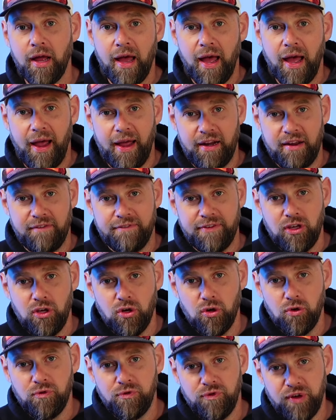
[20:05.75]
And if
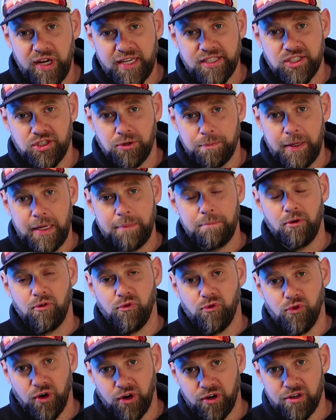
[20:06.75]
you fix your people
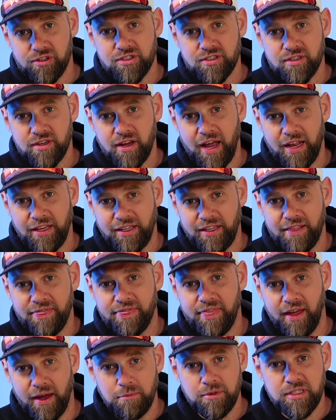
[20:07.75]
first and get
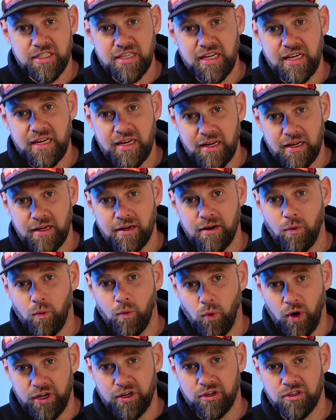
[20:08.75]
them seeing
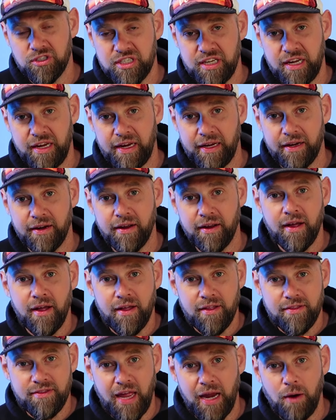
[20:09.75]
what you're seeing,
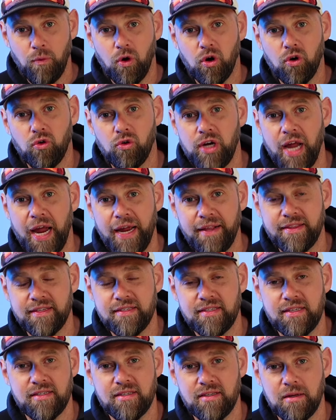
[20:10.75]
they will create the
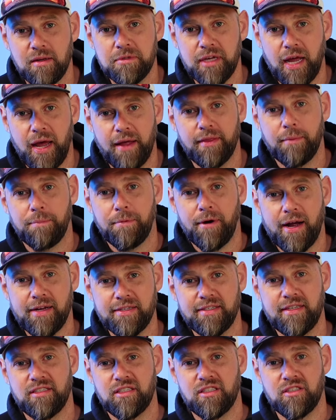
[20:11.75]
systems and the
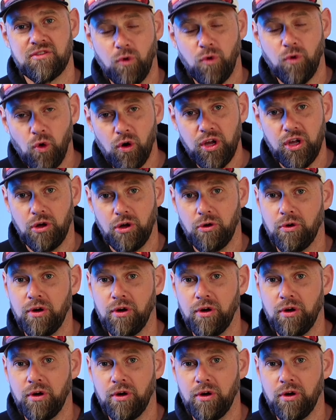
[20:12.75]
processes for you.